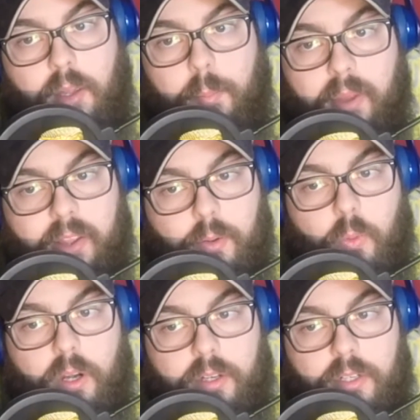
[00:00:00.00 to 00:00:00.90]
Make
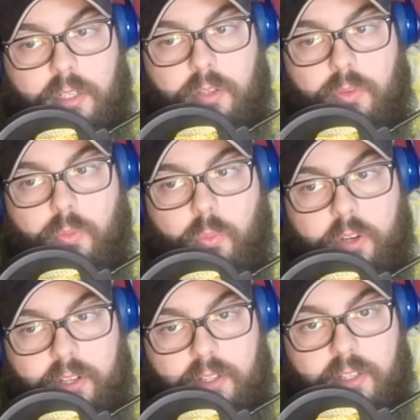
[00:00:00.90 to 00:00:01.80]
one
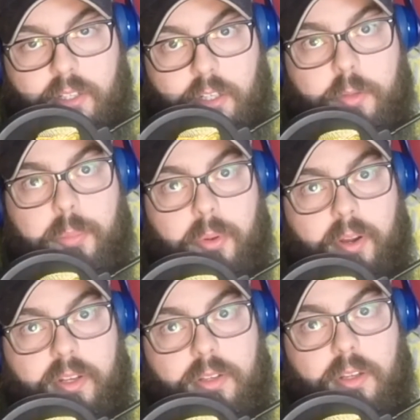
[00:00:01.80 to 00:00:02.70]
really good
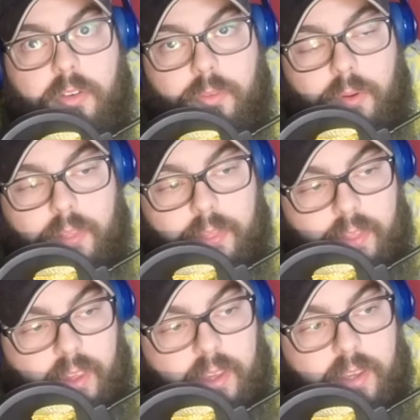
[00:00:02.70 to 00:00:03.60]
print of one
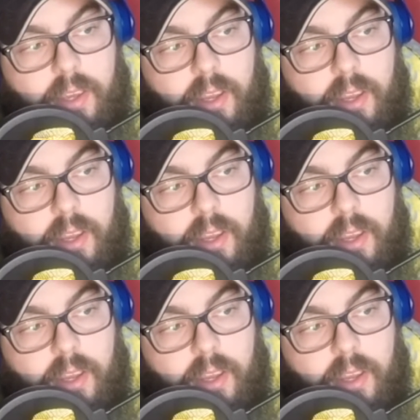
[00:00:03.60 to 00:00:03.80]
thing